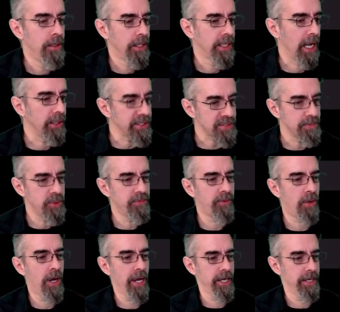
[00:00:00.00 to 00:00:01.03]
Now let's move
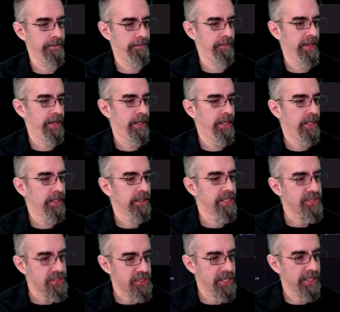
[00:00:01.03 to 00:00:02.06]
on.
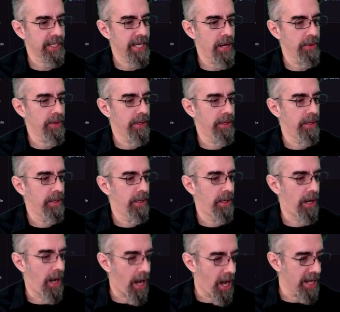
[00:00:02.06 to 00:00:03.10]
Let's check out
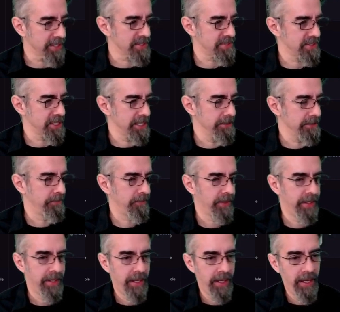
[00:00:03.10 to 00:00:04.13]
Odysee.
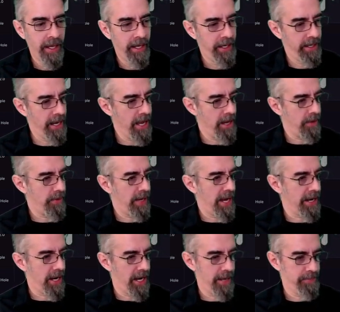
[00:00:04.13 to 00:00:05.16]
Now, I
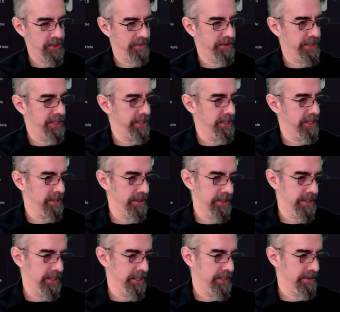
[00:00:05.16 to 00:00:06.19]
hopped over
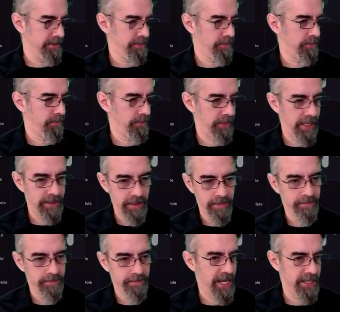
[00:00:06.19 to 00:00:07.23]
here.
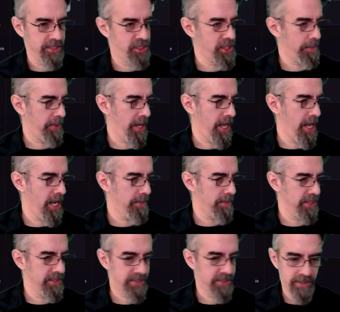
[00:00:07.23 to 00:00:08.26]
I'm kind of jumping ahead of
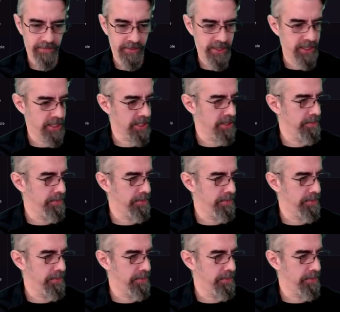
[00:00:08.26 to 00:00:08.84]
myself here,